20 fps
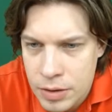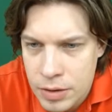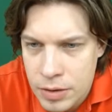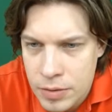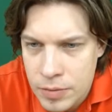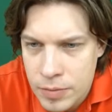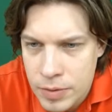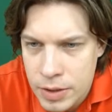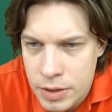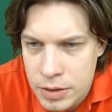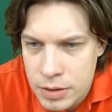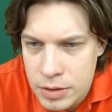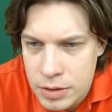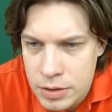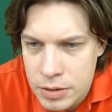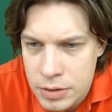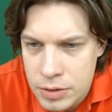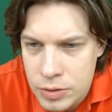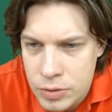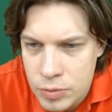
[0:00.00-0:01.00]
well,
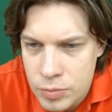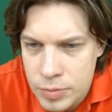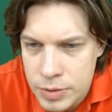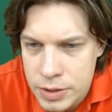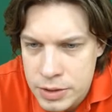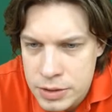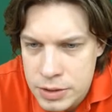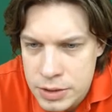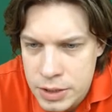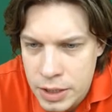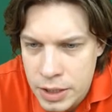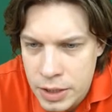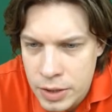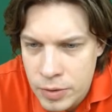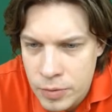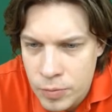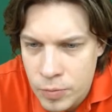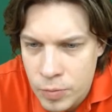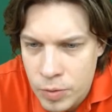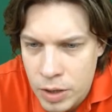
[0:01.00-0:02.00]
you may
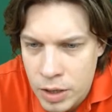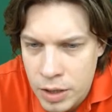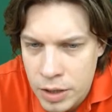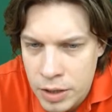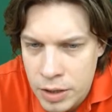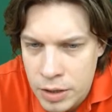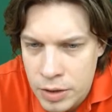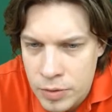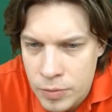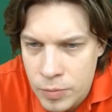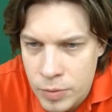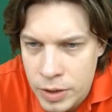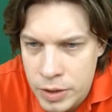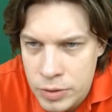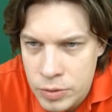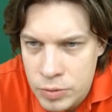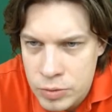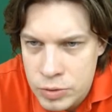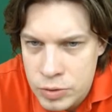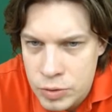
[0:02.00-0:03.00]
say, why
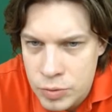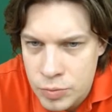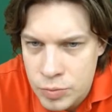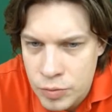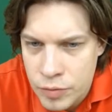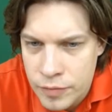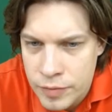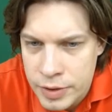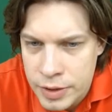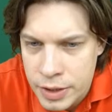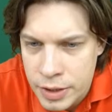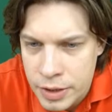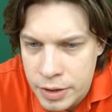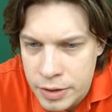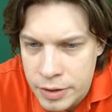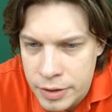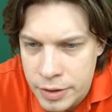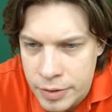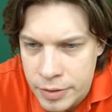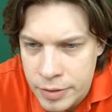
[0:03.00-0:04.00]
not to move the king
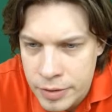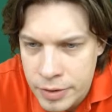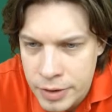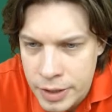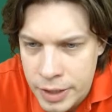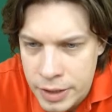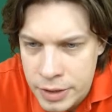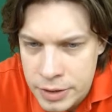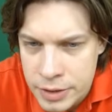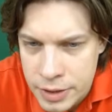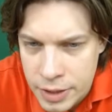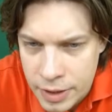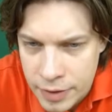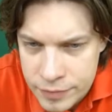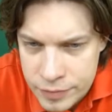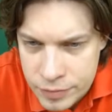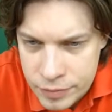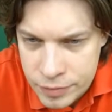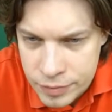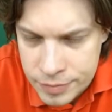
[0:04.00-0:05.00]
there and
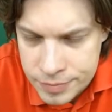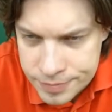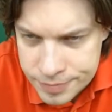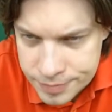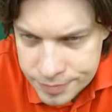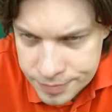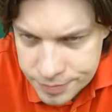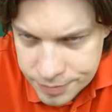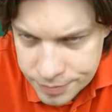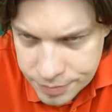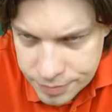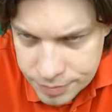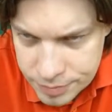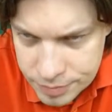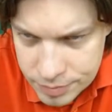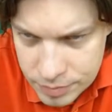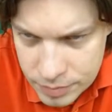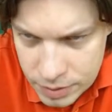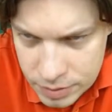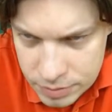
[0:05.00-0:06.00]
after
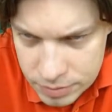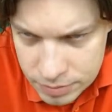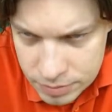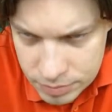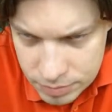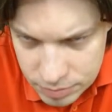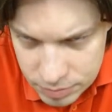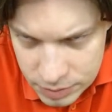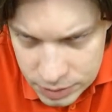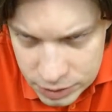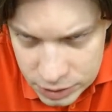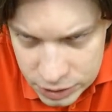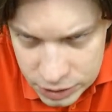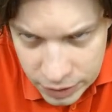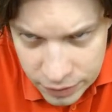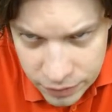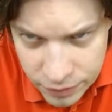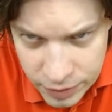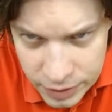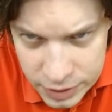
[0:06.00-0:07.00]

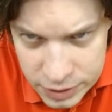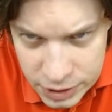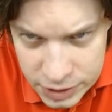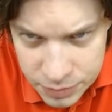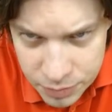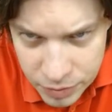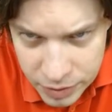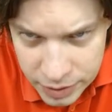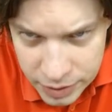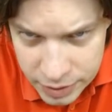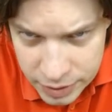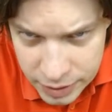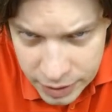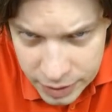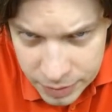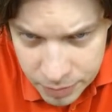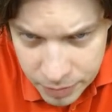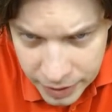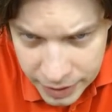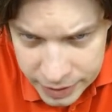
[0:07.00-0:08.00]
g3 just bring the
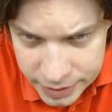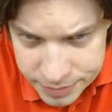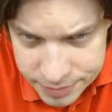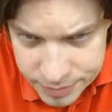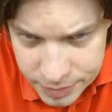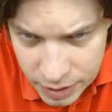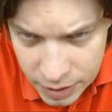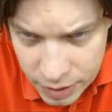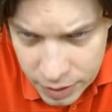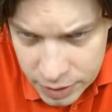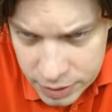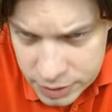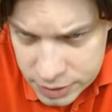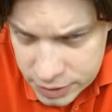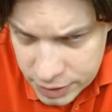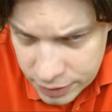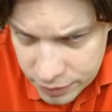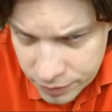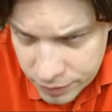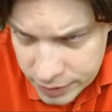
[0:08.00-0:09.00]
knight back?
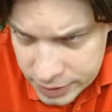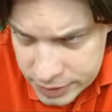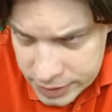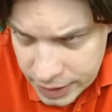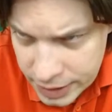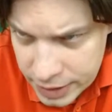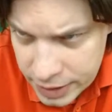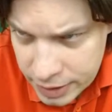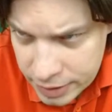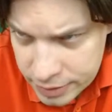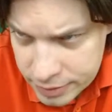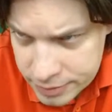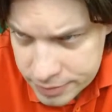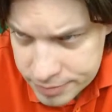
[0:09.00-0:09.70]
c3 is hanging.